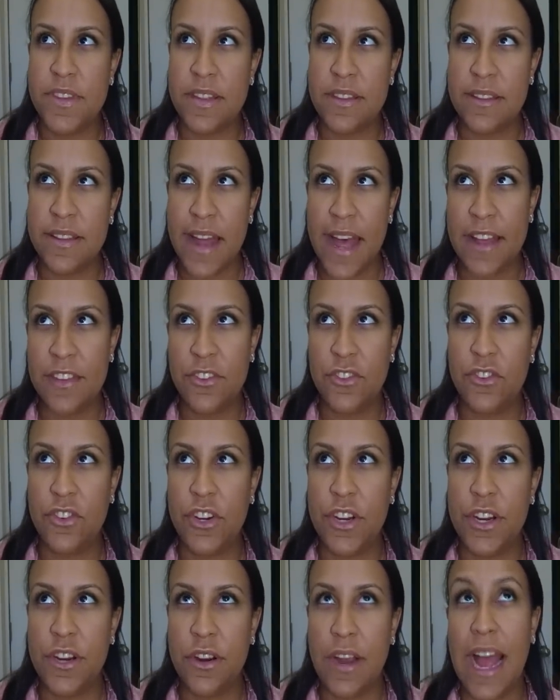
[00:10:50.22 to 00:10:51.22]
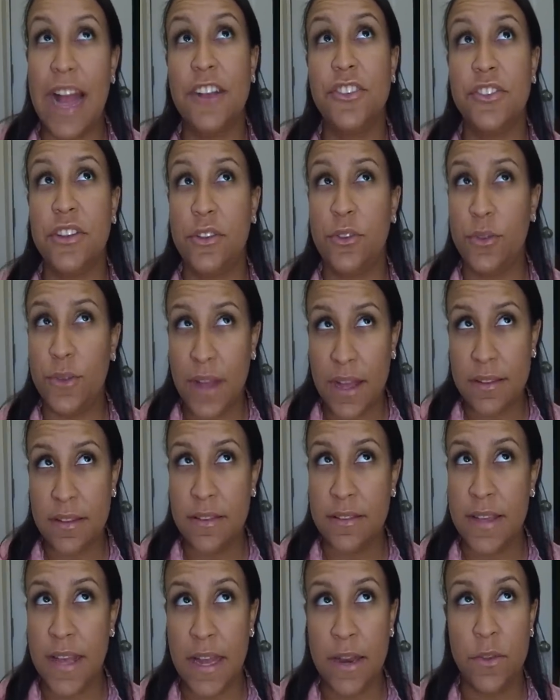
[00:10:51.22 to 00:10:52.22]
since last year, actually
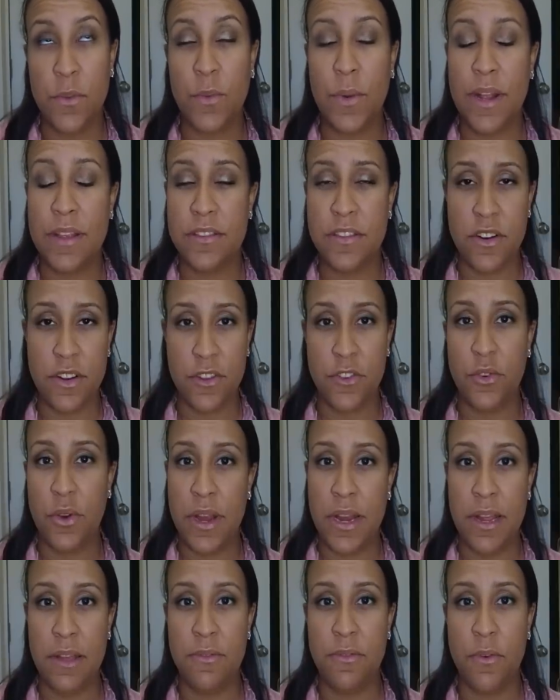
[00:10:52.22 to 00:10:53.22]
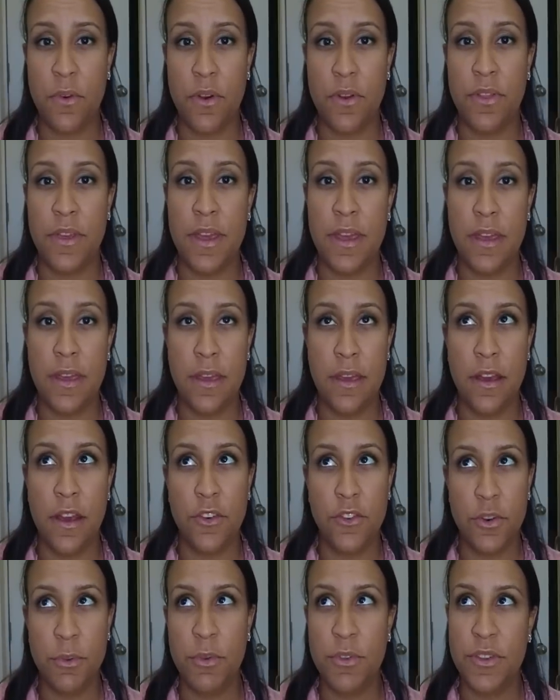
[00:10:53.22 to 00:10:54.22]
2010 is when I started training for the
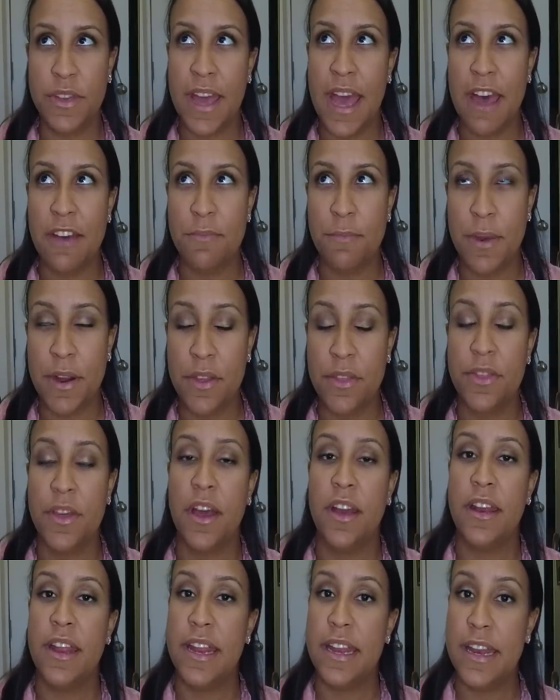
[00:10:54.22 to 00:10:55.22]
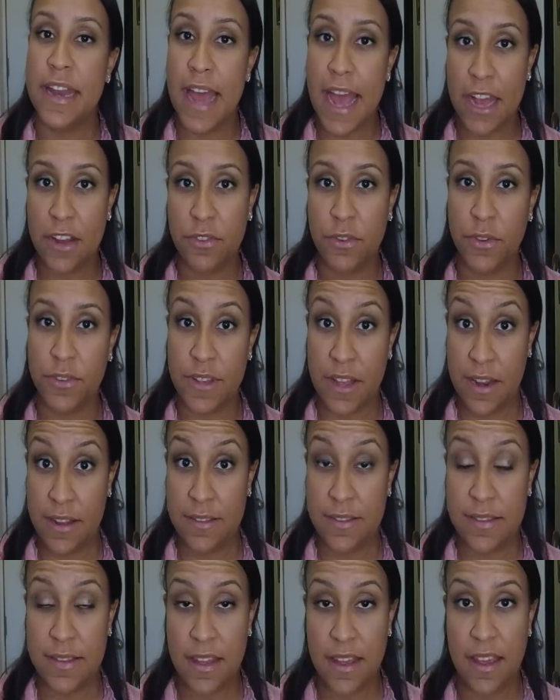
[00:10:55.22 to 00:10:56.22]
Country Music Half Marathon in Nashville,
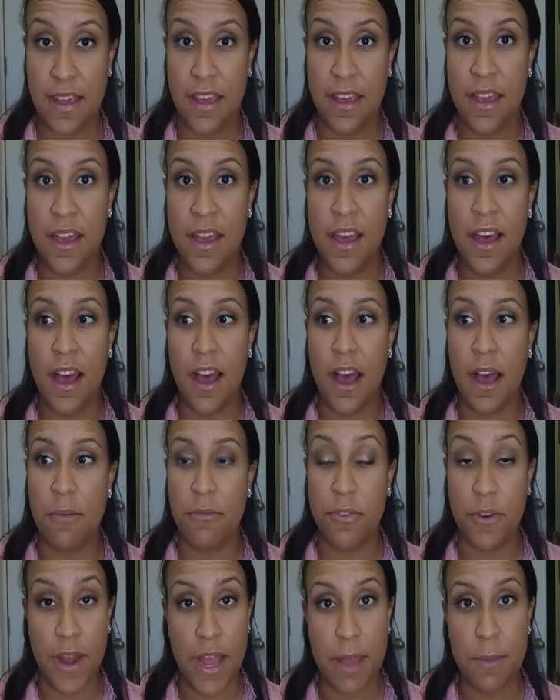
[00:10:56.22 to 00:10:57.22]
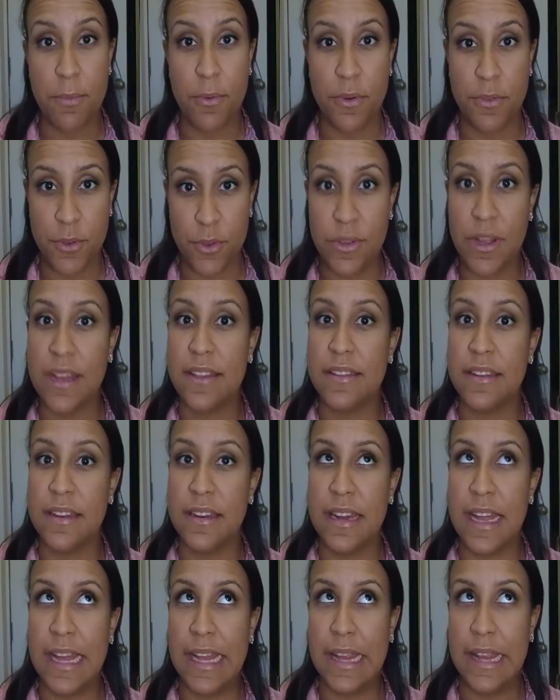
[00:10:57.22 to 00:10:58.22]
Tennessee um, for April of
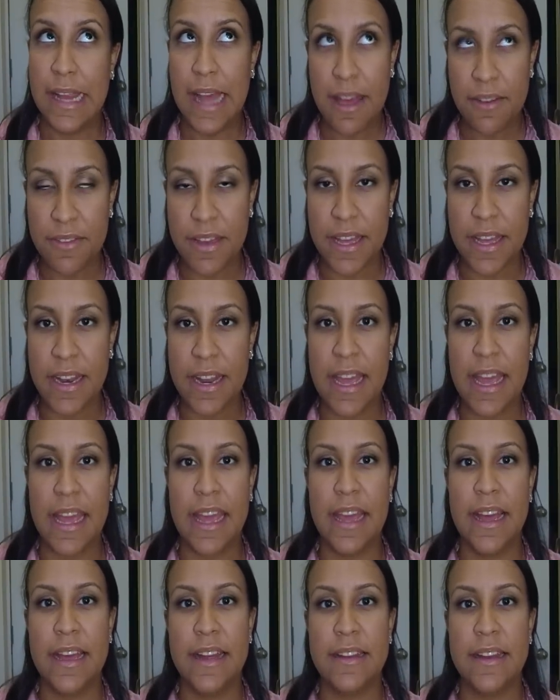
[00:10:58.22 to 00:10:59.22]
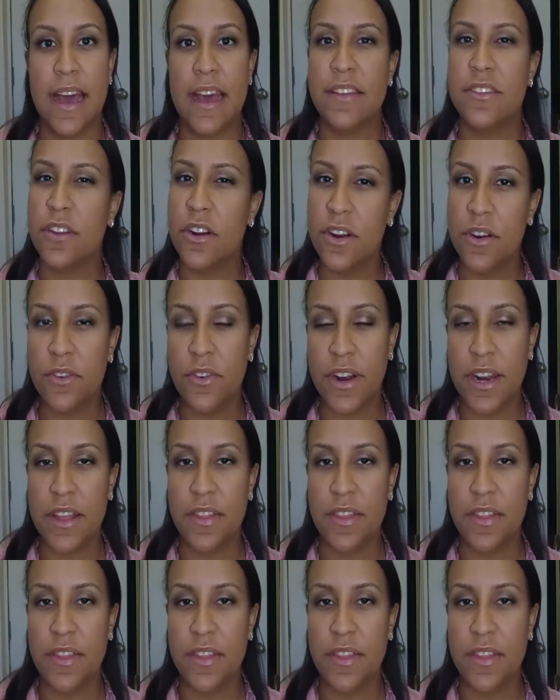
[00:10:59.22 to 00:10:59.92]
2011. And I started